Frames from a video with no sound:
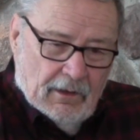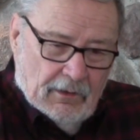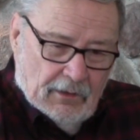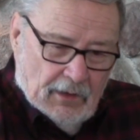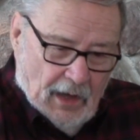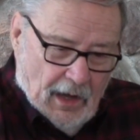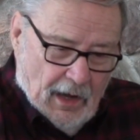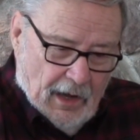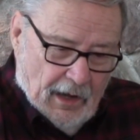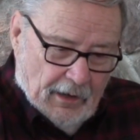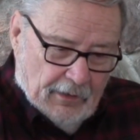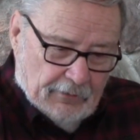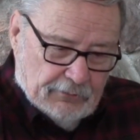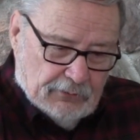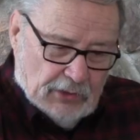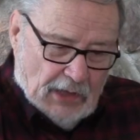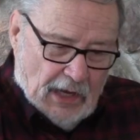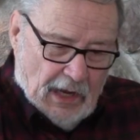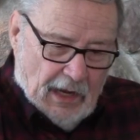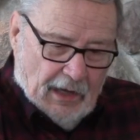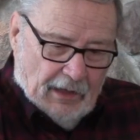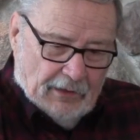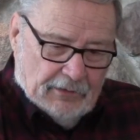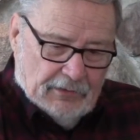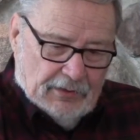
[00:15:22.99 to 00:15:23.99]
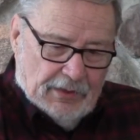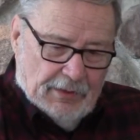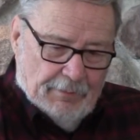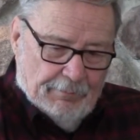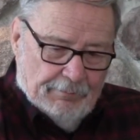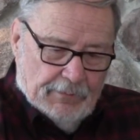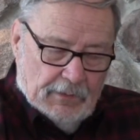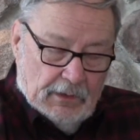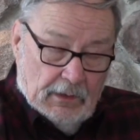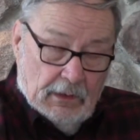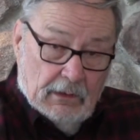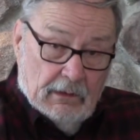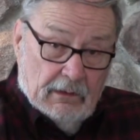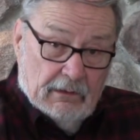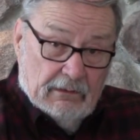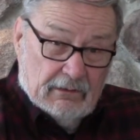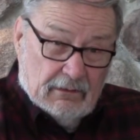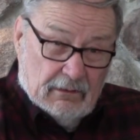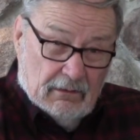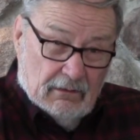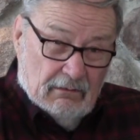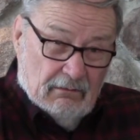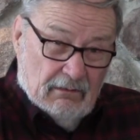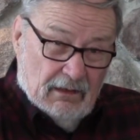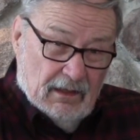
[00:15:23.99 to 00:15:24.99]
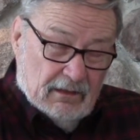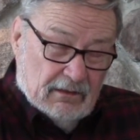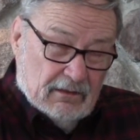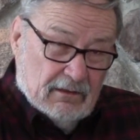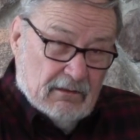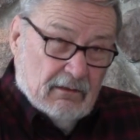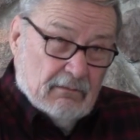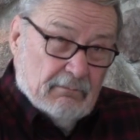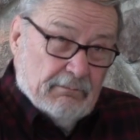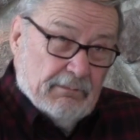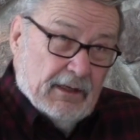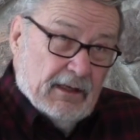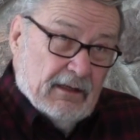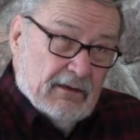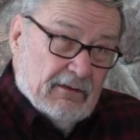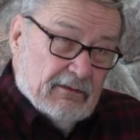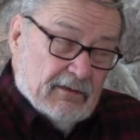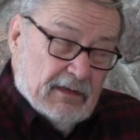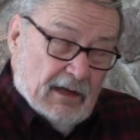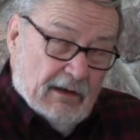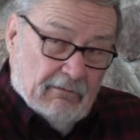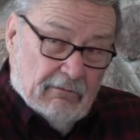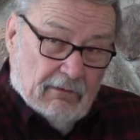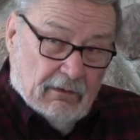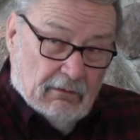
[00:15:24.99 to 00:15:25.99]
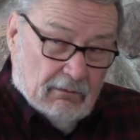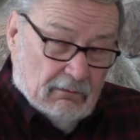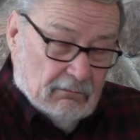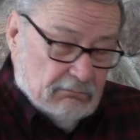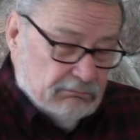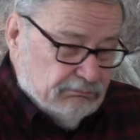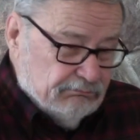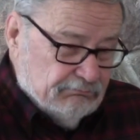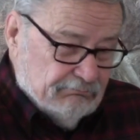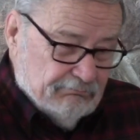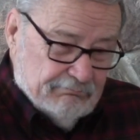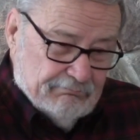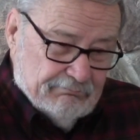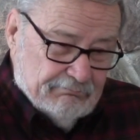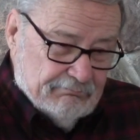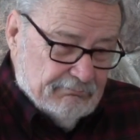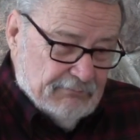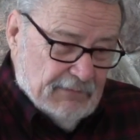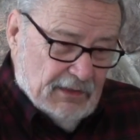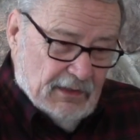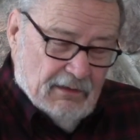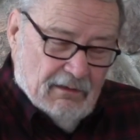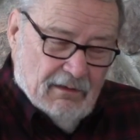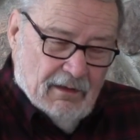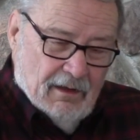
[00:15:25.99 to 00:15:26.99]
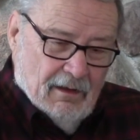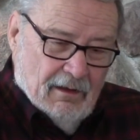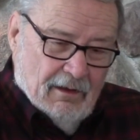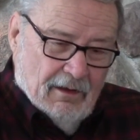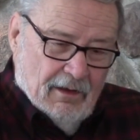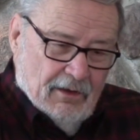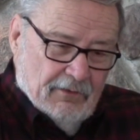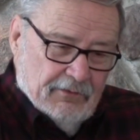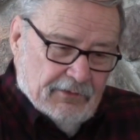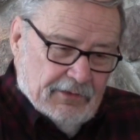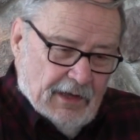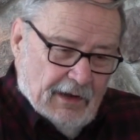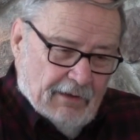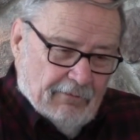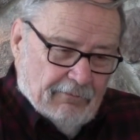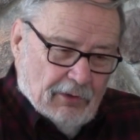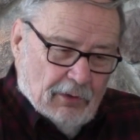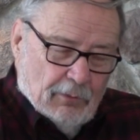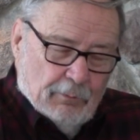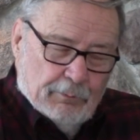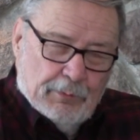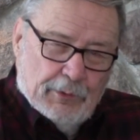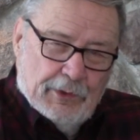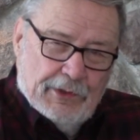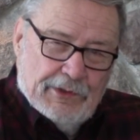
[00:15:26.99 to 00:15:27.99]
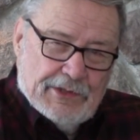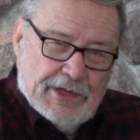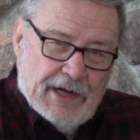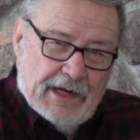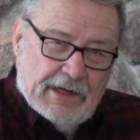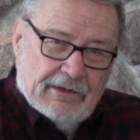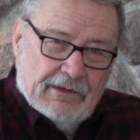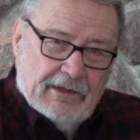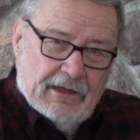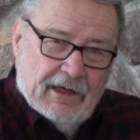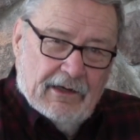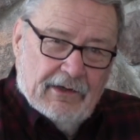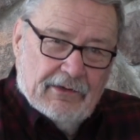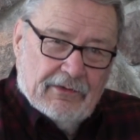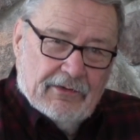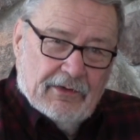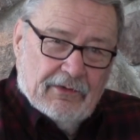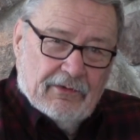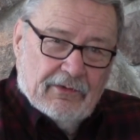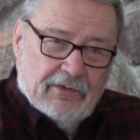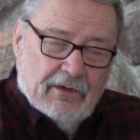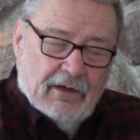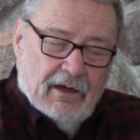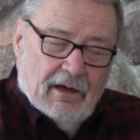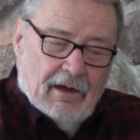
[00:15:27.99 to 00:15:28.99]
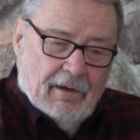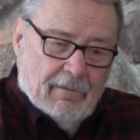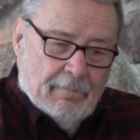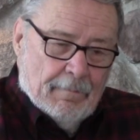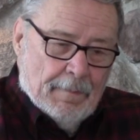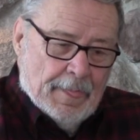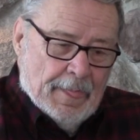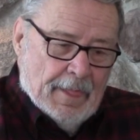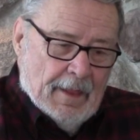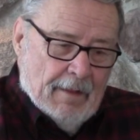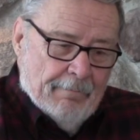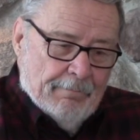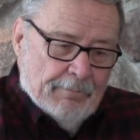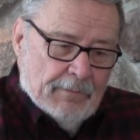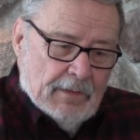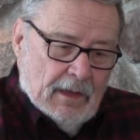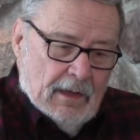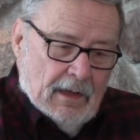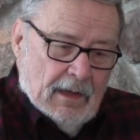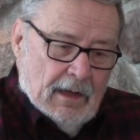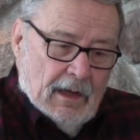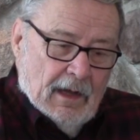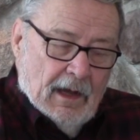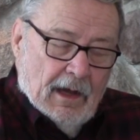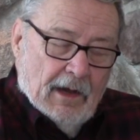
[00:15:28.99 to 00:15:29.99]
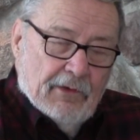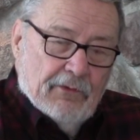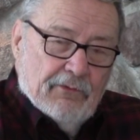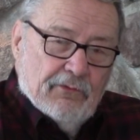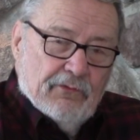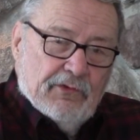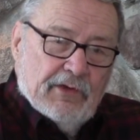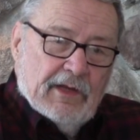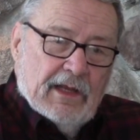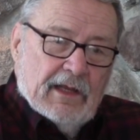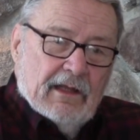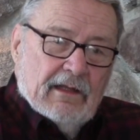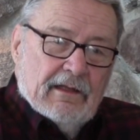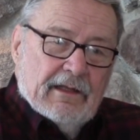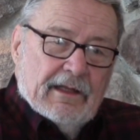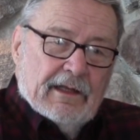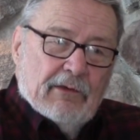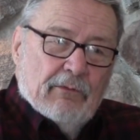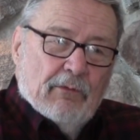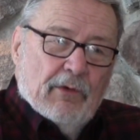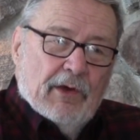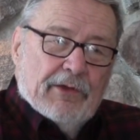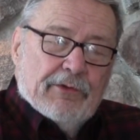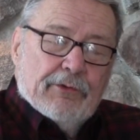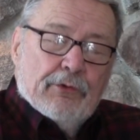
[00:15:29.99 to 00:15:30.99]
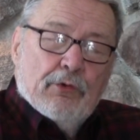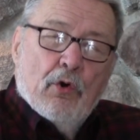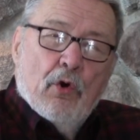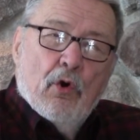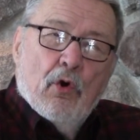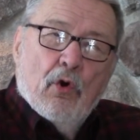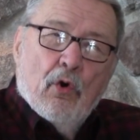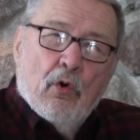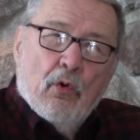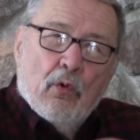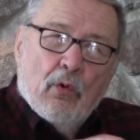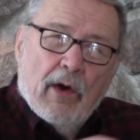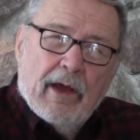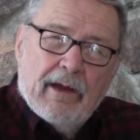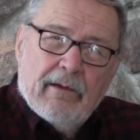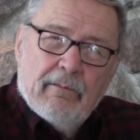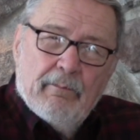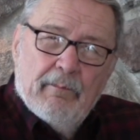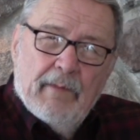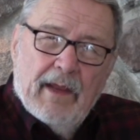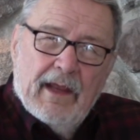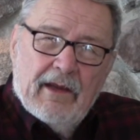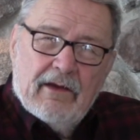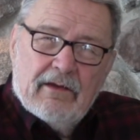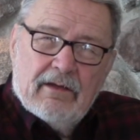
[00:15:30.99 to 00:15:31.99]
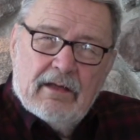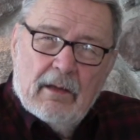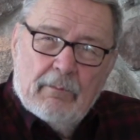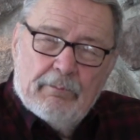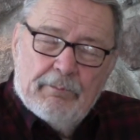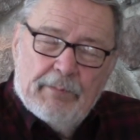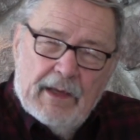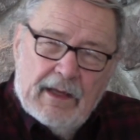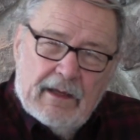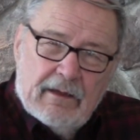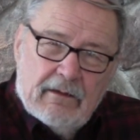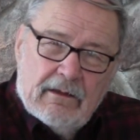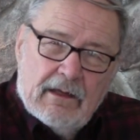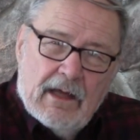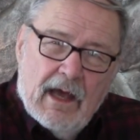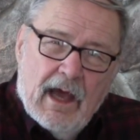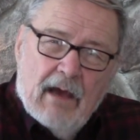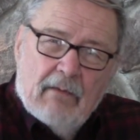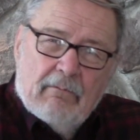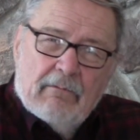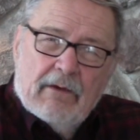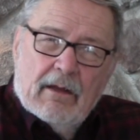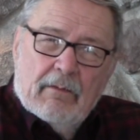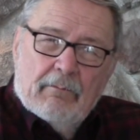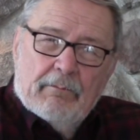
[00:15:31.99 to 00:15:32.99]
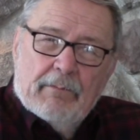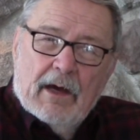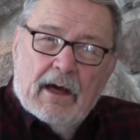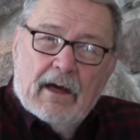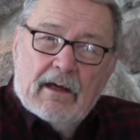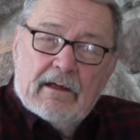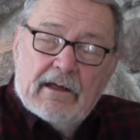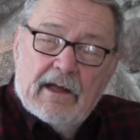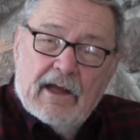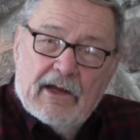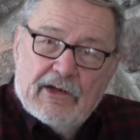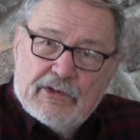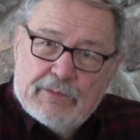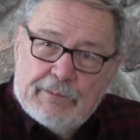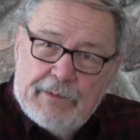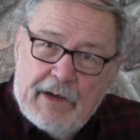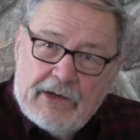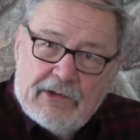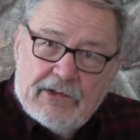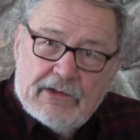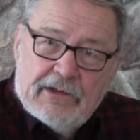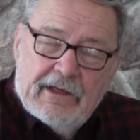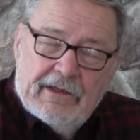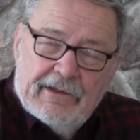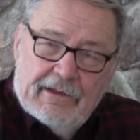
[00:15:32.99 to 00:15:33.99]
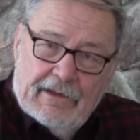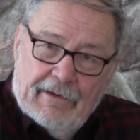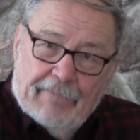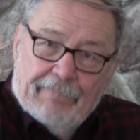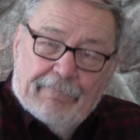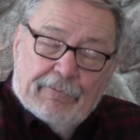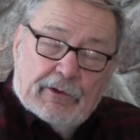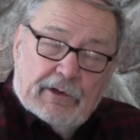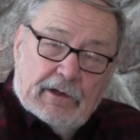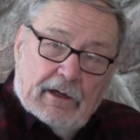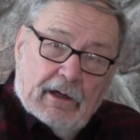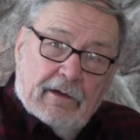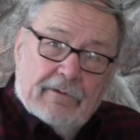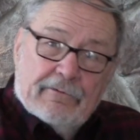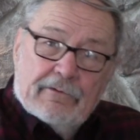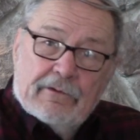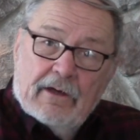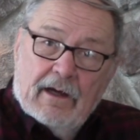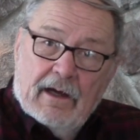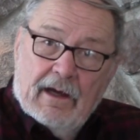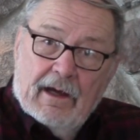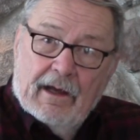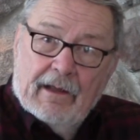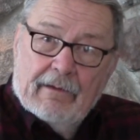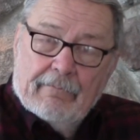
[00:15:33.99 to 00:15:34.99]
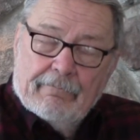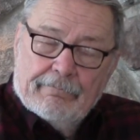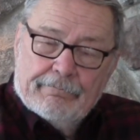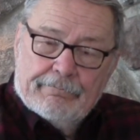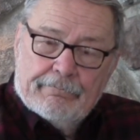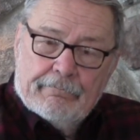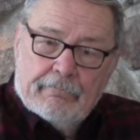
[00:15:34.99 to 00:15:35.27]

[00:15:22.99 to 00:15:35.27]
talks, and it could be several presentations long, dealing with what makes a big dominant buck especially difficult to hunt.